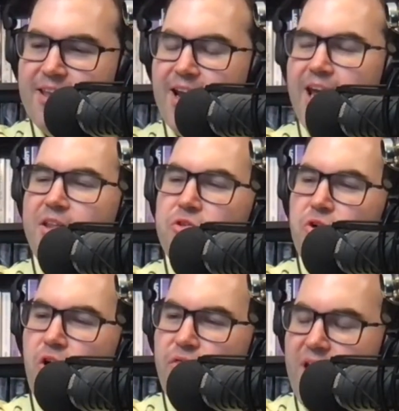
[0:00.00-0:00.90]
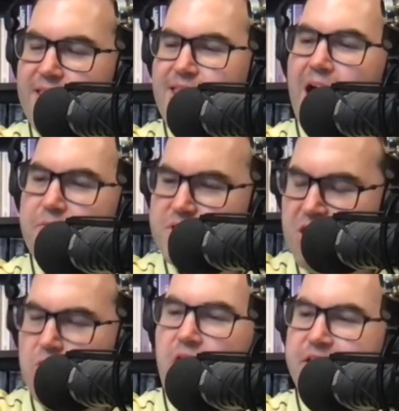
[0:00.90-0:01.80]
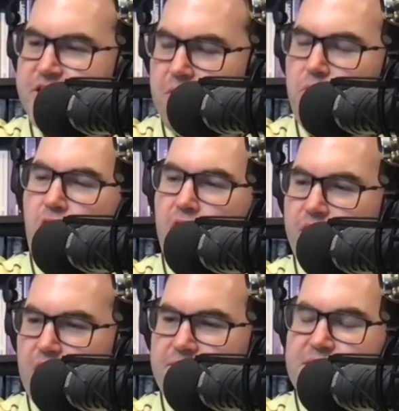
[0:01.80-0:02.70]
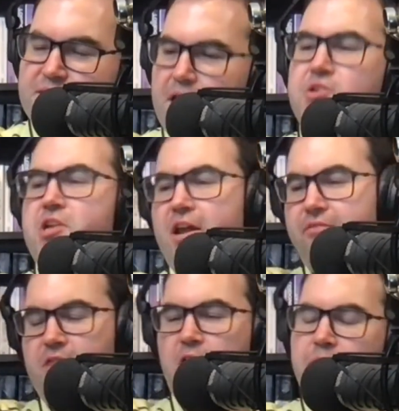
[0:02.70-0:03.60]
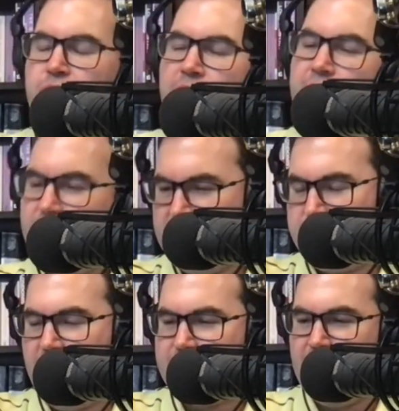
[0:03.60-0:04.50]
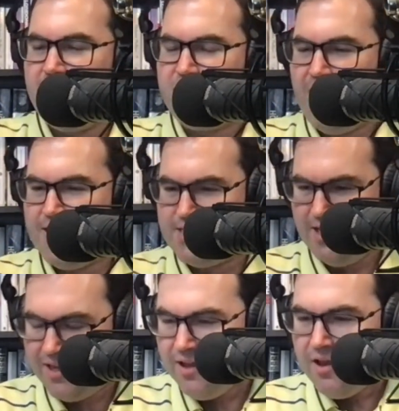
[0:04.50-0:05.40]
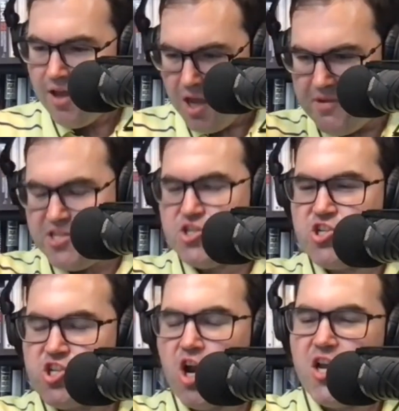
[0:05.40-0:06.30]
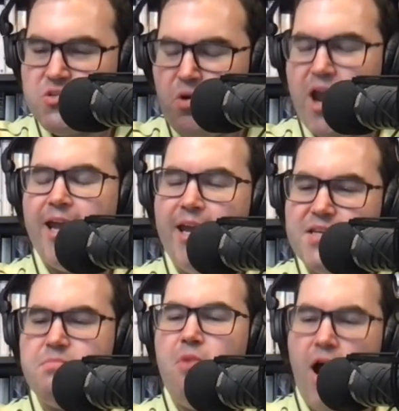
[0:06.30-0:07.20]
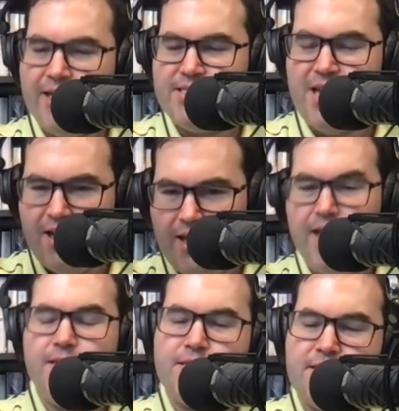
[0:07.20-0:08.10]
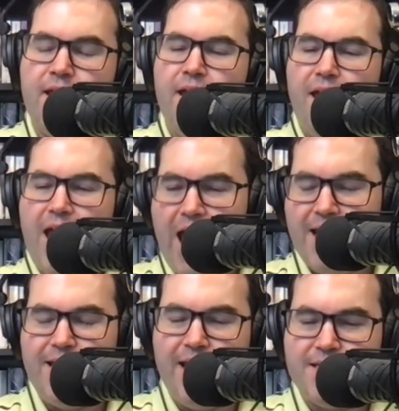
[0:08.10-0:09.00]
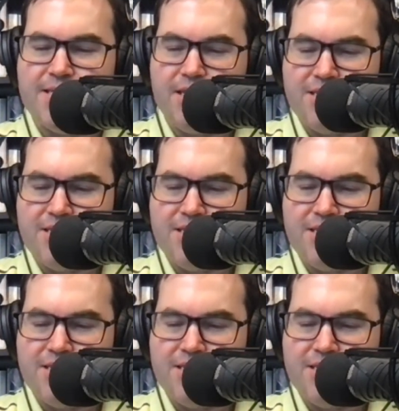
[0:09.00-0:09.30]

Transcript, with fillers: that he thought that that was a question worthy of discussion, even though I prefaced this may sound crazy, I mean, just shows where his mindset is, and he's,